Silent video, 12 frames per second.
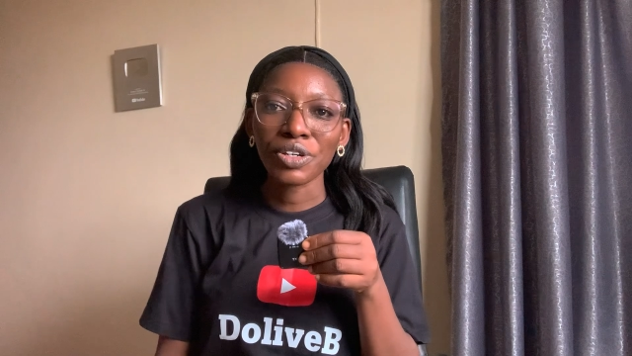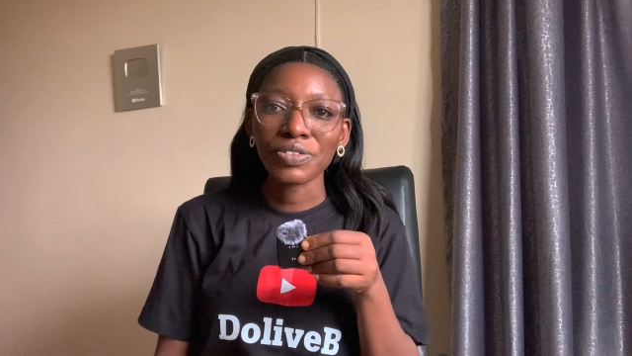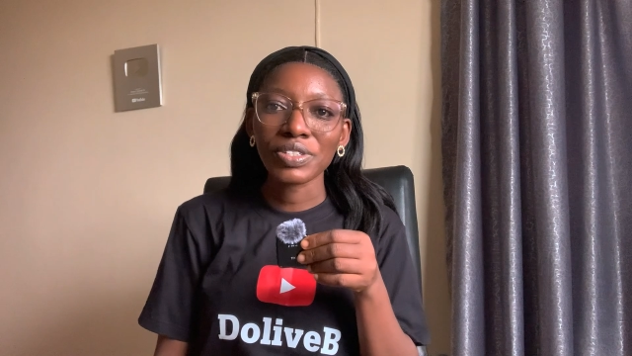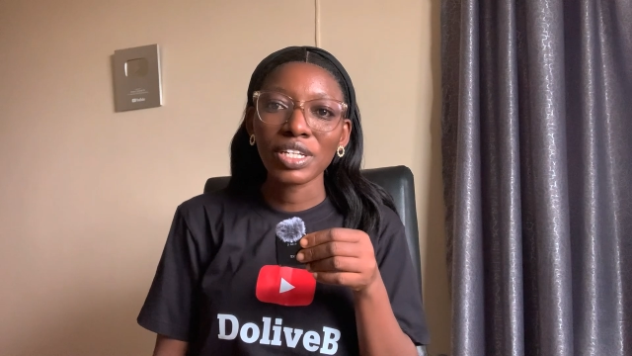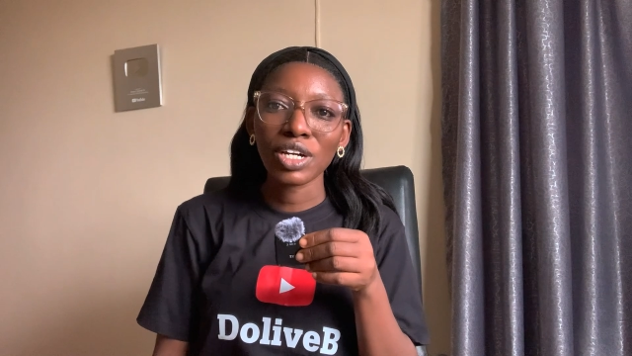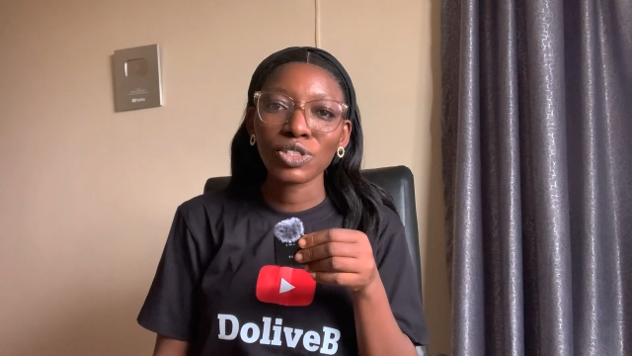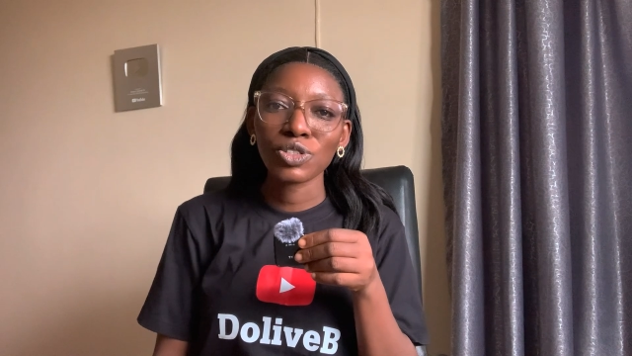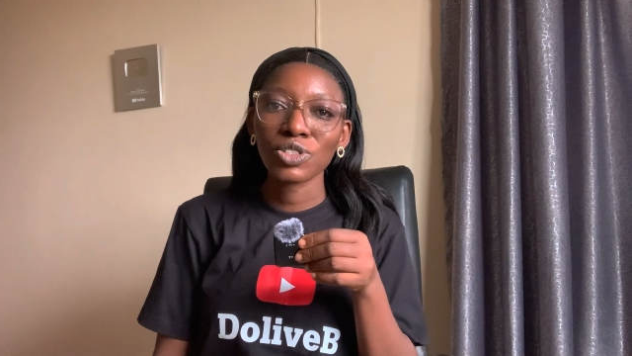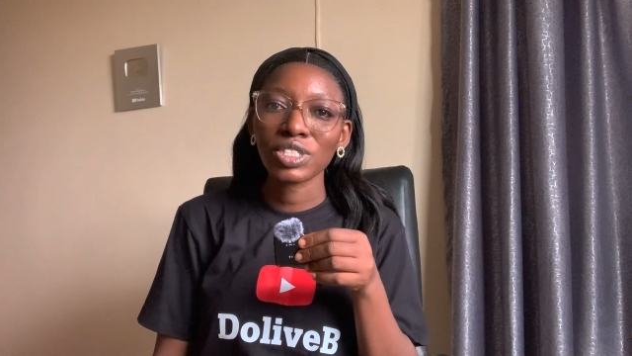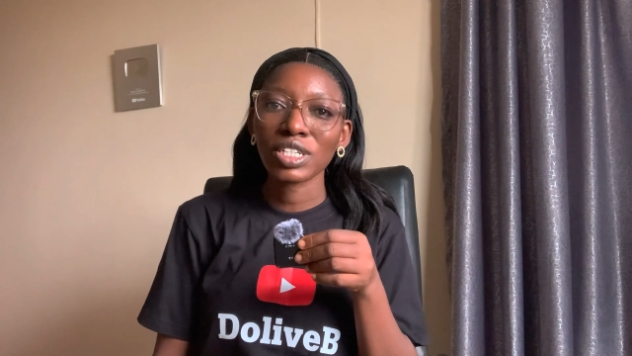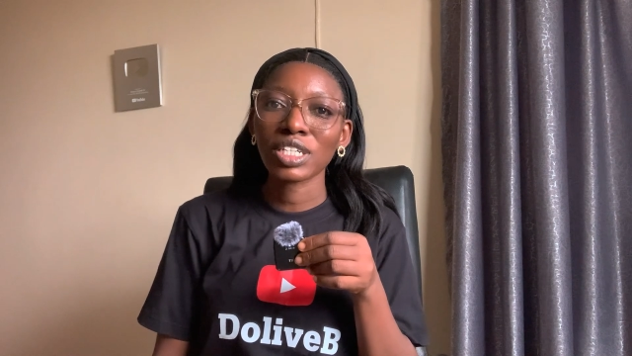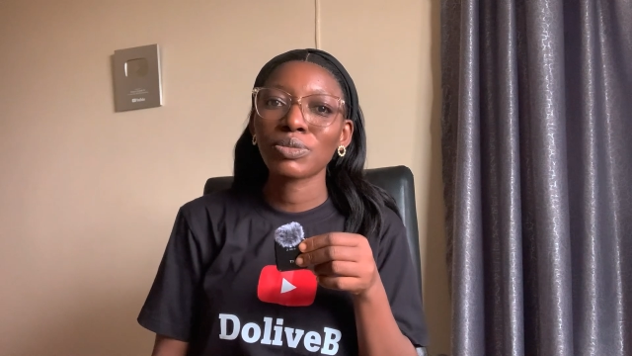you have seen how to
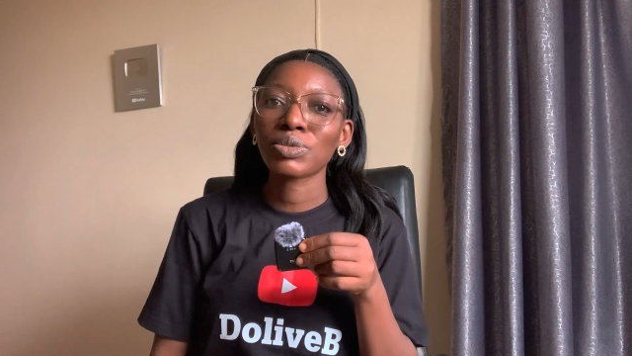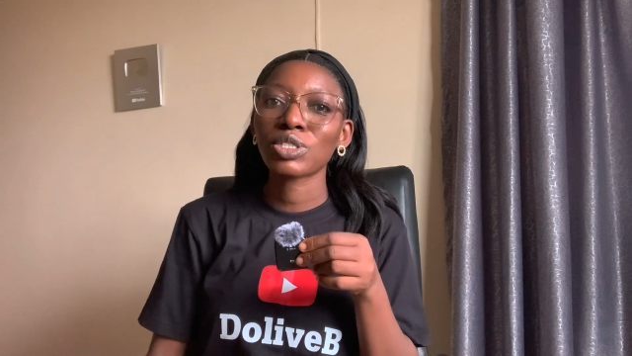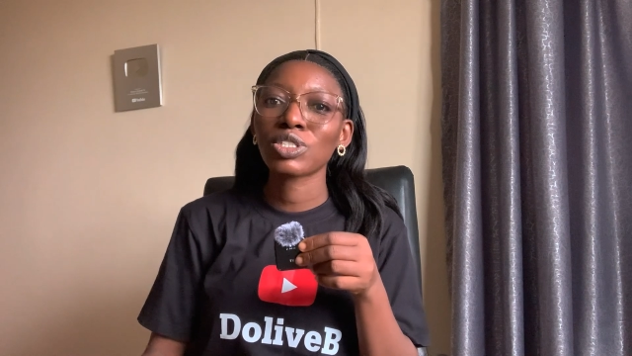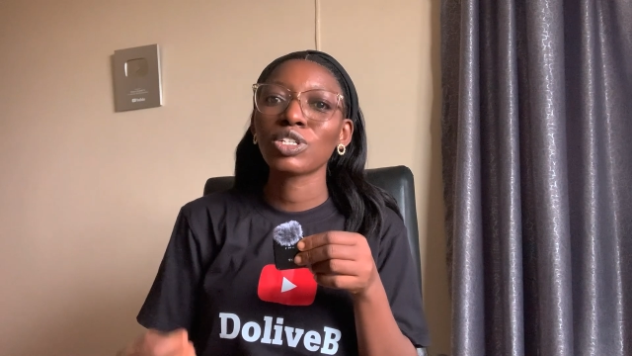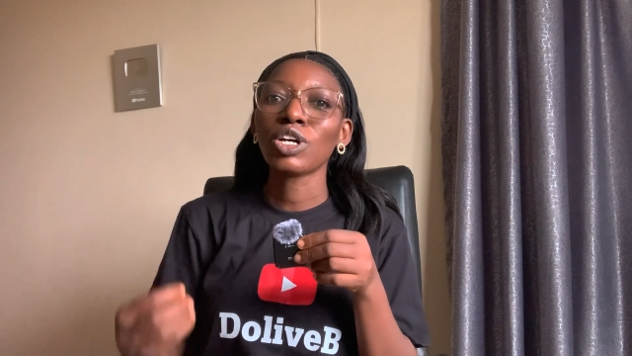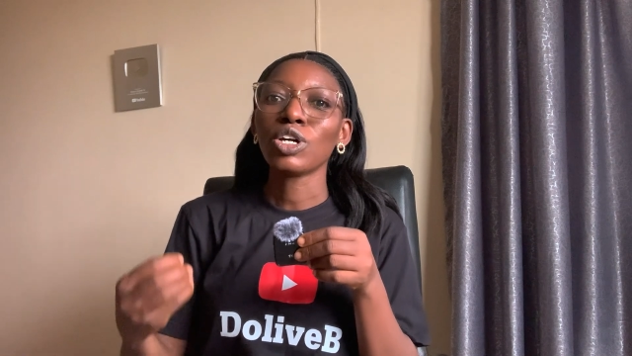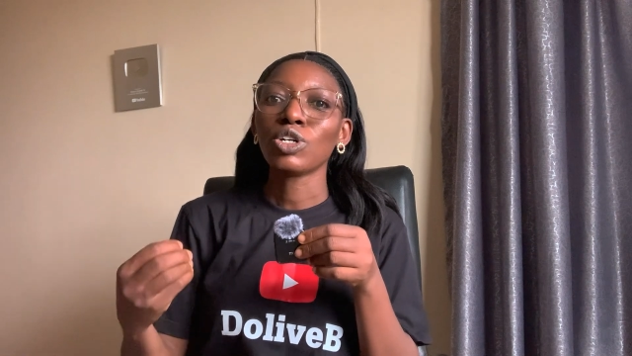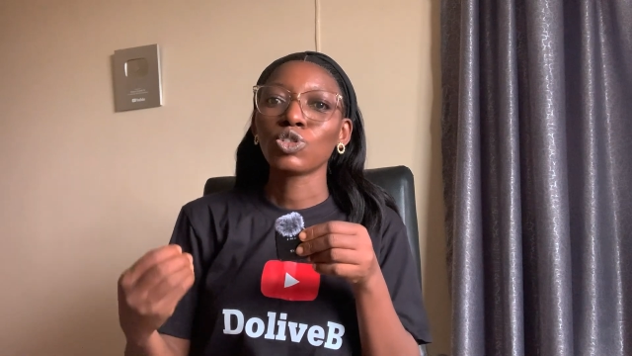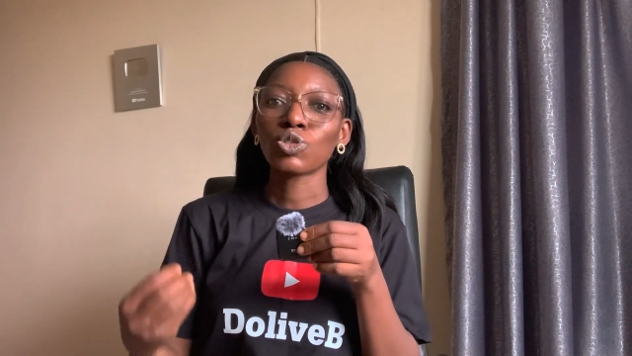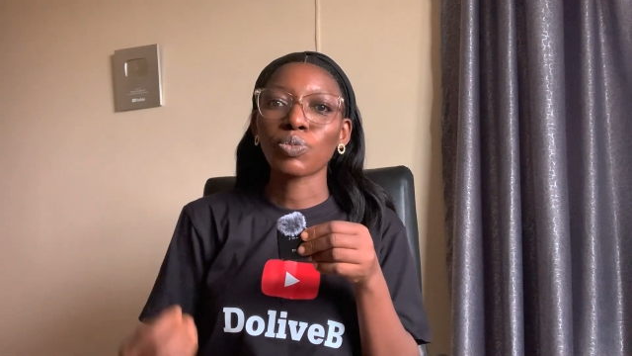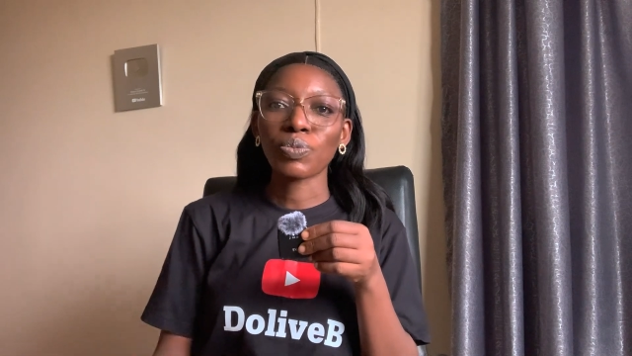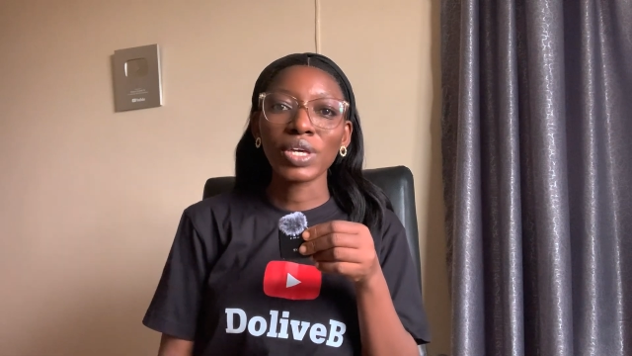use ChatGPT to